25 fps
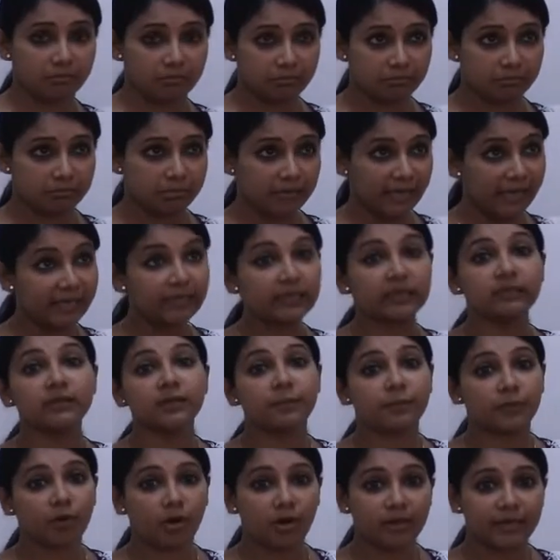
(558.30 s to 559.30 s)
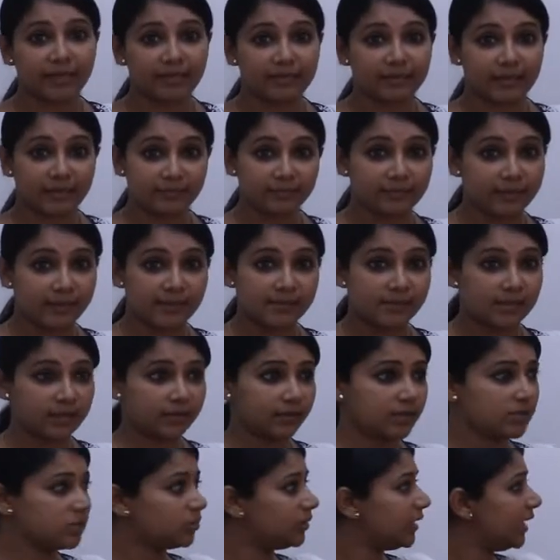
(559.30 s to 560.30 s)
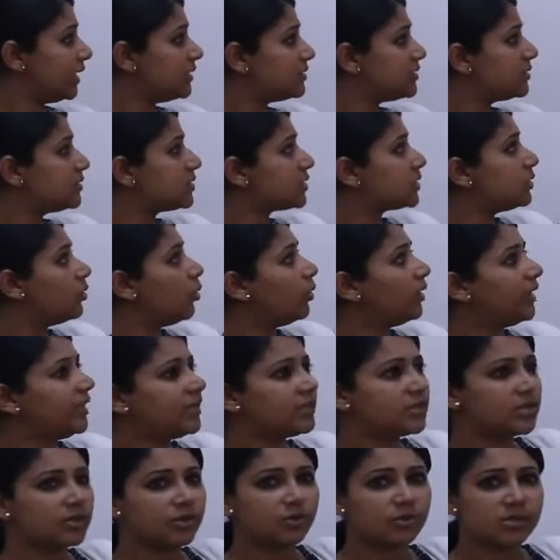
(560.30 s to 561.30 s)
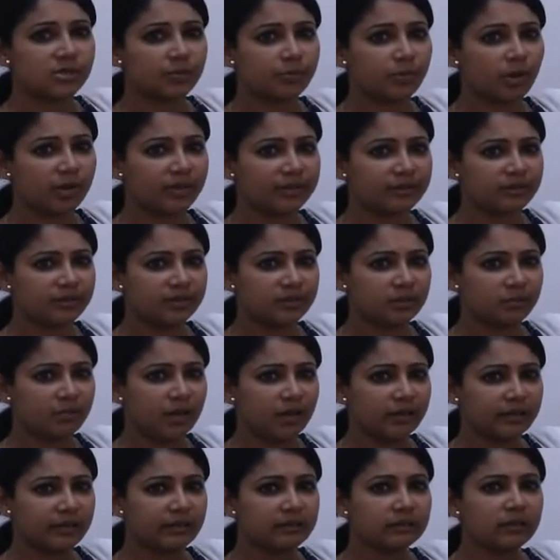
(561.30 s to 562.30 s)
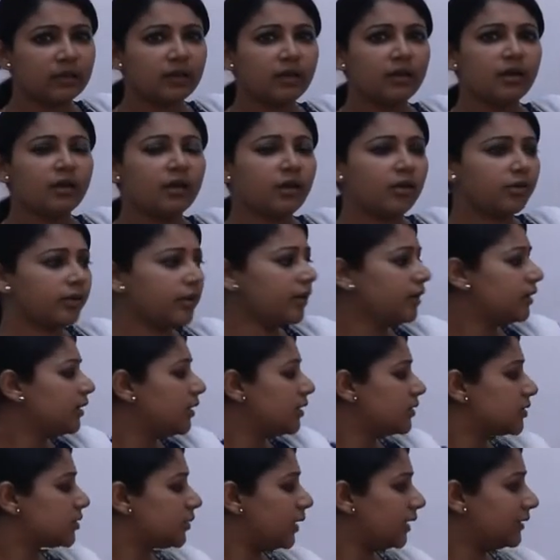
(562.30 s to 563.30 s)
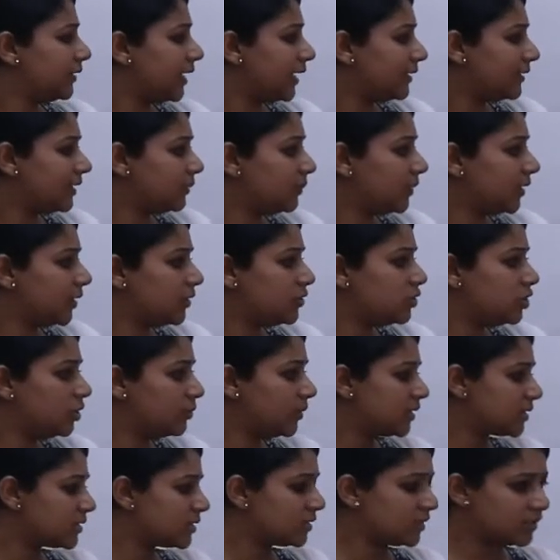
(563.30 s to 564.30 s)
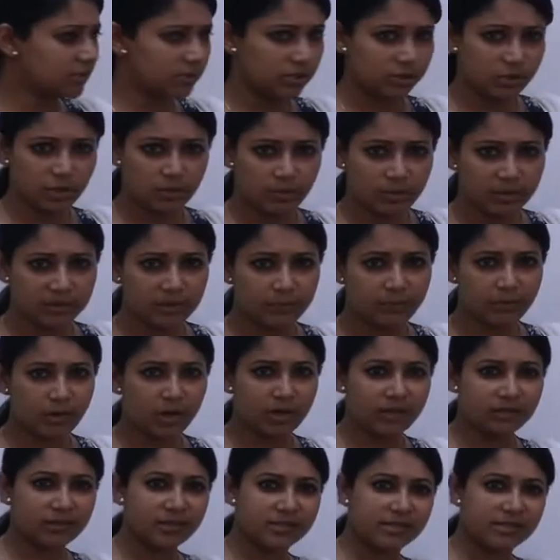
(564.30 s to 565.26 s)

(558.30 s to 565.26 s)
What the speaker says: liking the product and things like that. So they slowly introduced the product into the market. Okay. So at that time, the consumers just knew about the product. The